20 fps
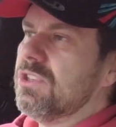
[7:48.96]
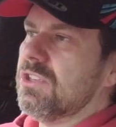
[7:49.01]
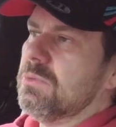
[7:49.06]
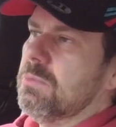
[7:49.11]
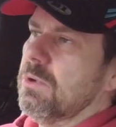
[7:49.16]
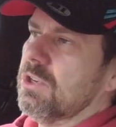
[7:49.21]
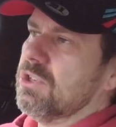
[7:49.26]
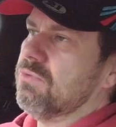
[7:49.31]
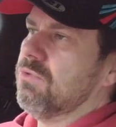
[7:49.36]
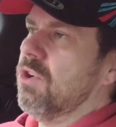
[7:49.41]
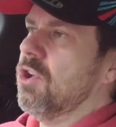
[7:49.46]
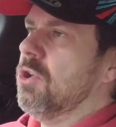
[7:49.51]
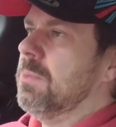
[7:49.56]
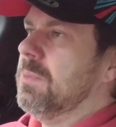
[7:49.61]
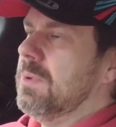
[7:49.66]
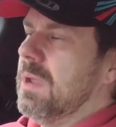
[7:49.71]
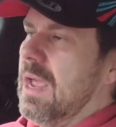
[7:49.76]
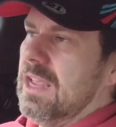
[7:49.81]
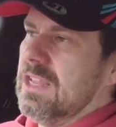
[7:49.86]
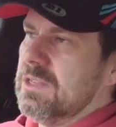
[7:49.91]
as much
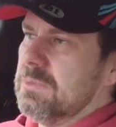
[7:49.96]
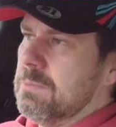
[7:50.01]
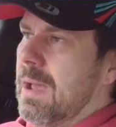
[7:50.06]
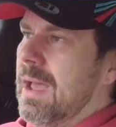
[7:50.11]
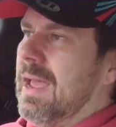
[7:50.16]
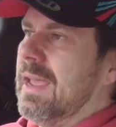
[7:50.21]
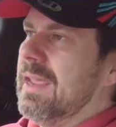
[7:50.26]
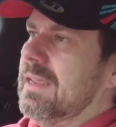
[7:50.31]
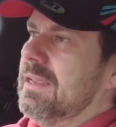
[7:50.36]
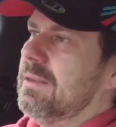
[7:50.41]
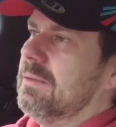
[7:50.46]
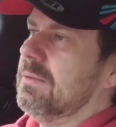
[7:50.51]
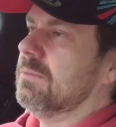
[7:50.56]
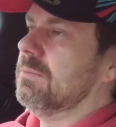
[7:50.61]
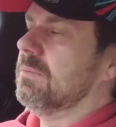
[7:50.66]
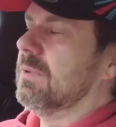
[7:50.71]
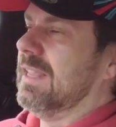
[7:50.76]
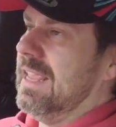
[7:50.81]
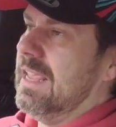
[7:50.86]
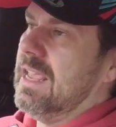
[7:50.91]
room as my
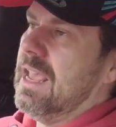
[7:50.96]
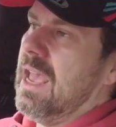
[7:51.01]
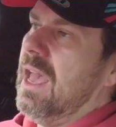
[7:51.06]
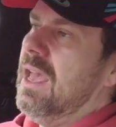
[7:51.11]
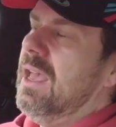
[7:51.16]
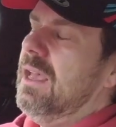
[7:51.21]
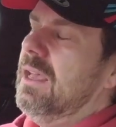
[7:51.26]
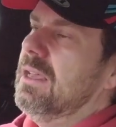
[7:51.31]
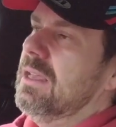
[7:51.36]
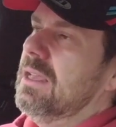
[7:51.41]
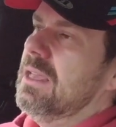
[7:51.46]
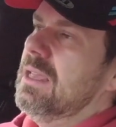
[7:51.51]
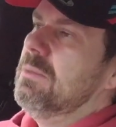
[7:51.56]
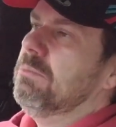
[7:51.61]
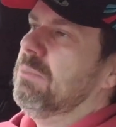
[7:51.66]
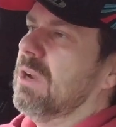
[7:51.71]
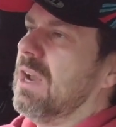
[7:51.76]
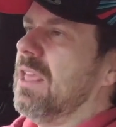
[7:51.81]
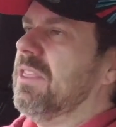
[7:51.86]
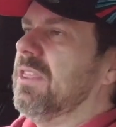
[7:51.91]
Kia,
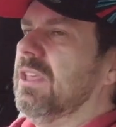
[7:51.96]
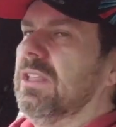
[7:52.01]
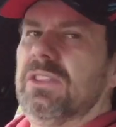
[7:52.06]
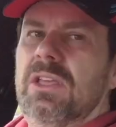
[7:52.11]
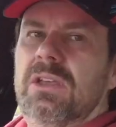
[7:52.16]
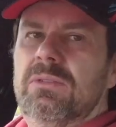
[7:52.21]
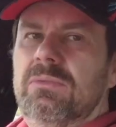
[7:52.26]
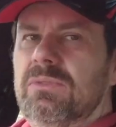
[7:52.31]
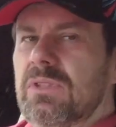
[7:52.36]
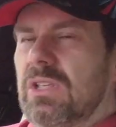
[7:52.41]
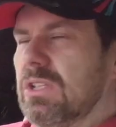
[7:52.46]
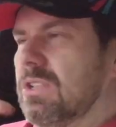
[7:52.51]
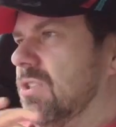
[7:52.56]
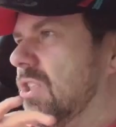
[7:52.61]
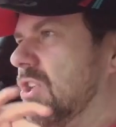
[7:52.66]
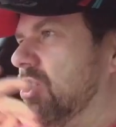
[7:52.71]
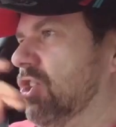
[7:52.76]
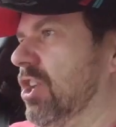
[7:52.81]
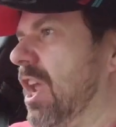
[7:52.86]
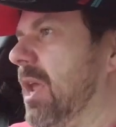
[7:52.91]
but I think
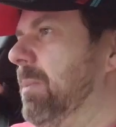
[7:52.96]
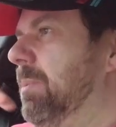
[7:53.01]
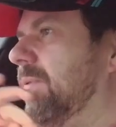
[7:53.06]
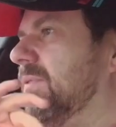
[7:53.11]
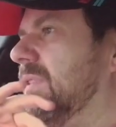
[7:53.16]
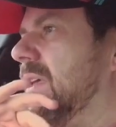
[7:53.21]
the shape of